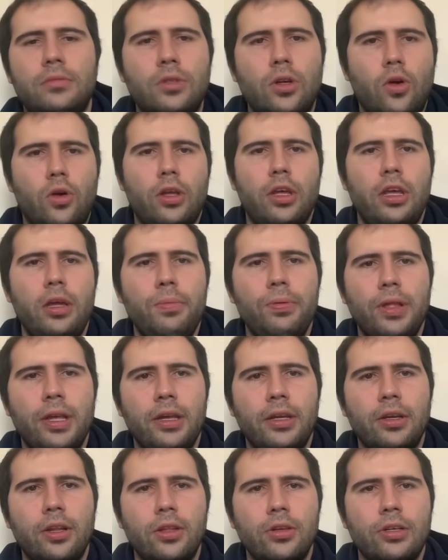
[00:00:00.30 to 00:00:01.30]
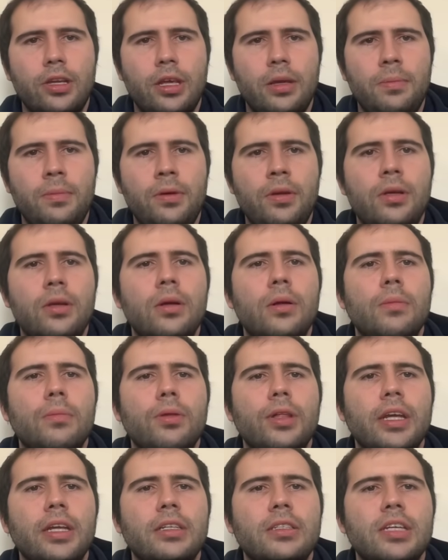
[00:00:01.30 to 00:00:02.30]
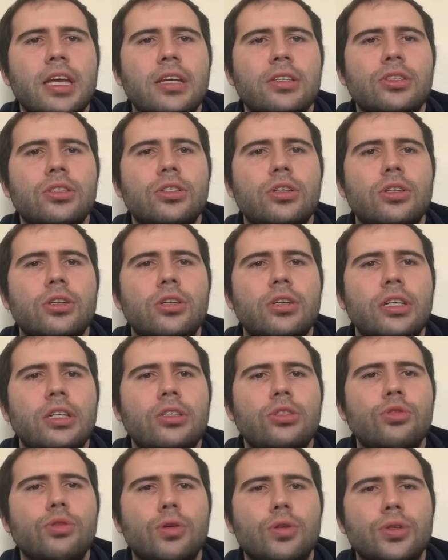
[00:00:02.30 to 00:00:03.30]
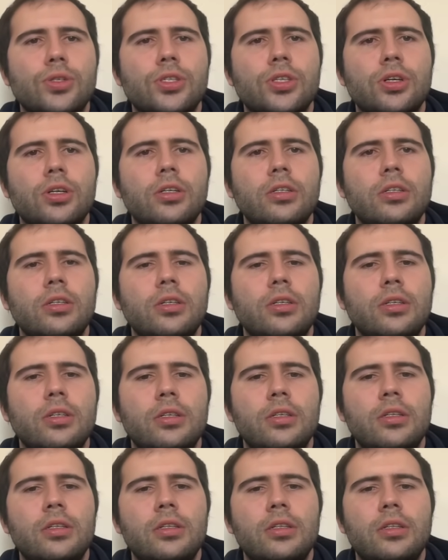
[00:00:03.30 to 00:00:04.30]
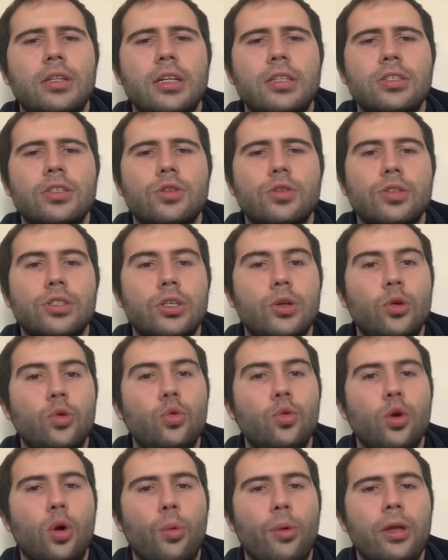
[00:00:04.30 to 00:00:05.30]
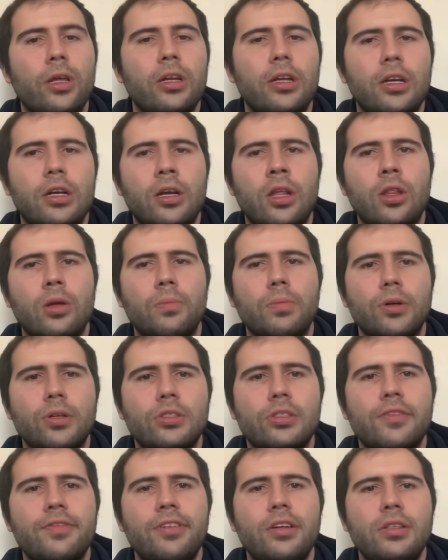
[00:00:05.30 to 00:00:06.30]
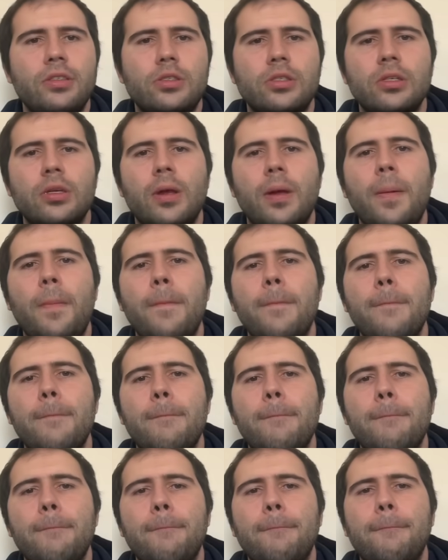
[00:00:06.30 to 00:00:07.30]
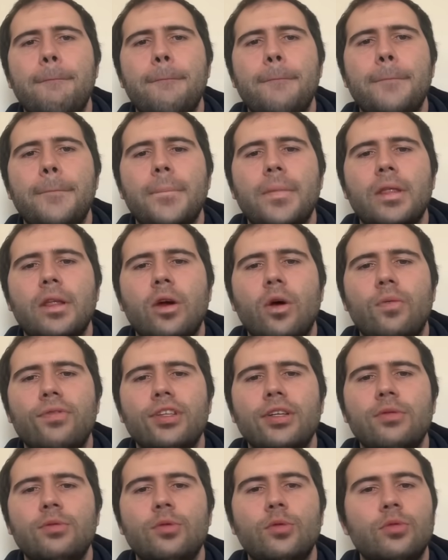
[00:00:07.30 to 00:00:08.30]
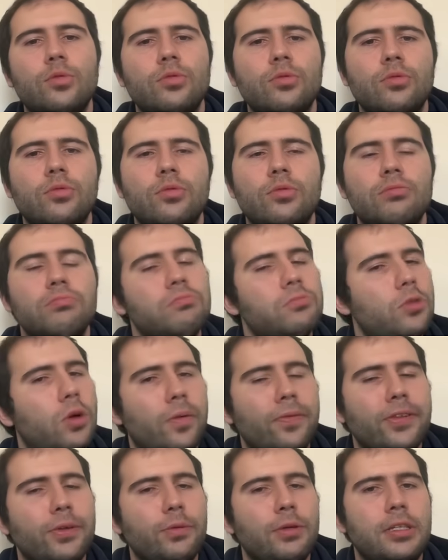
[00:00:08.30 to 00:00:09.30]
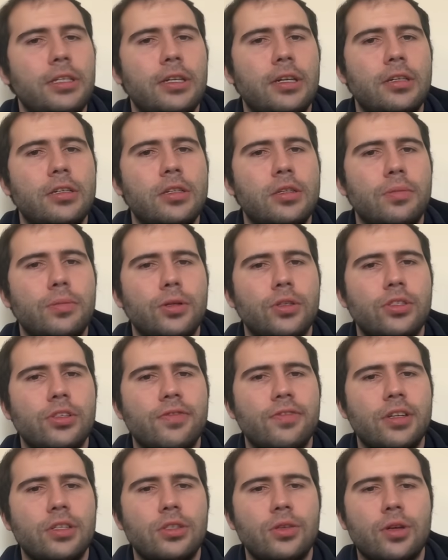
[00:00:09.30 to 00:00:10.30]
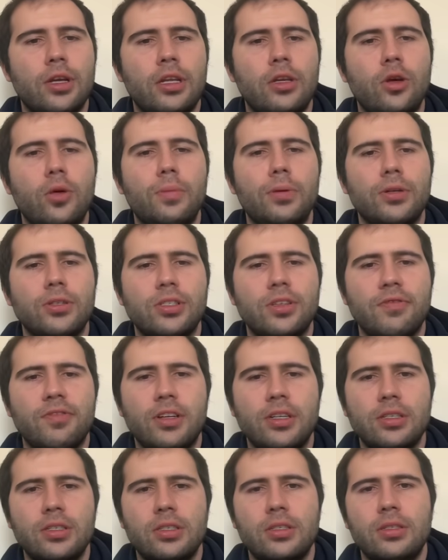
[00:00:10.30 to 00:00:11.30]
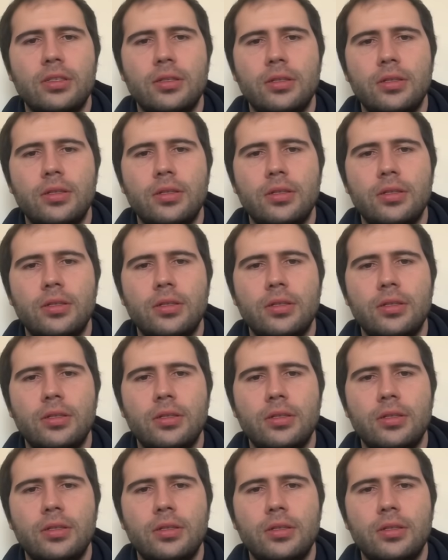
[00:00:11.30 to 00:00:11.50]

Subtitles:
Okay, playing another game. Playing Tester Intro Cert. That's interesting. Ooh, are we going to get another Bird's Defense? Hopefully we could get another Bird's Defense. Okay, no Bird's Defense.